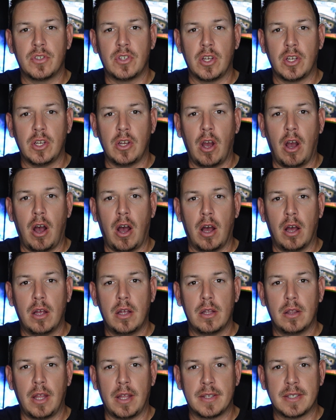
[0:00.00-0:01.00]
to yaw,
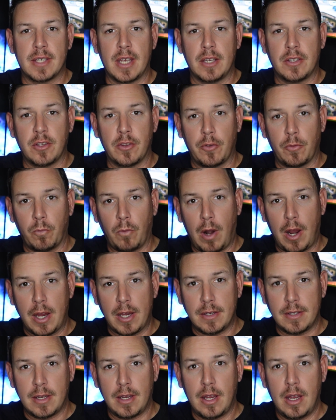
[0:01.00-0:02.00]
let's say to the
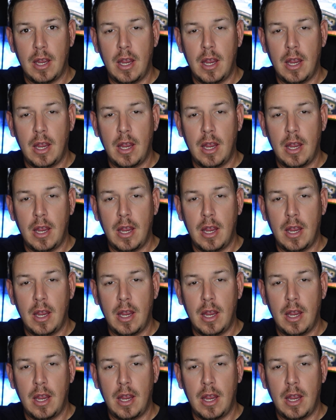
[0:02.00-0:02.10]
right,